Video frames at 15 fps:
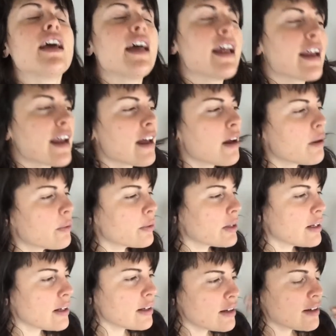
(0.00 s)
hang
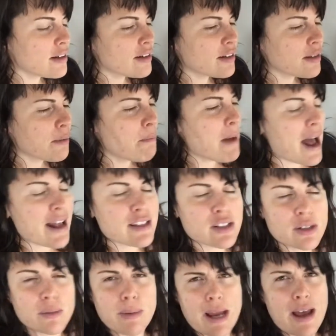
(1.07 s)
out in the
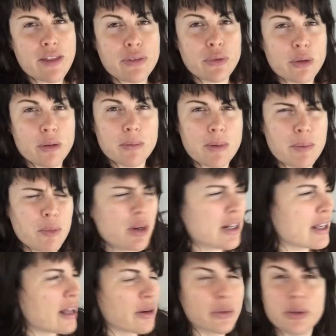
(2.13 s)
master bathroom. I'm
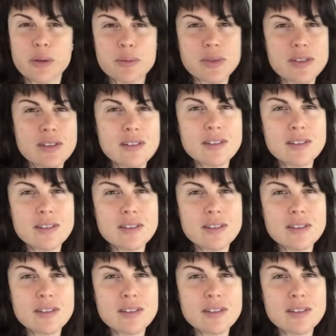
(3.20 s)
running out of rooms.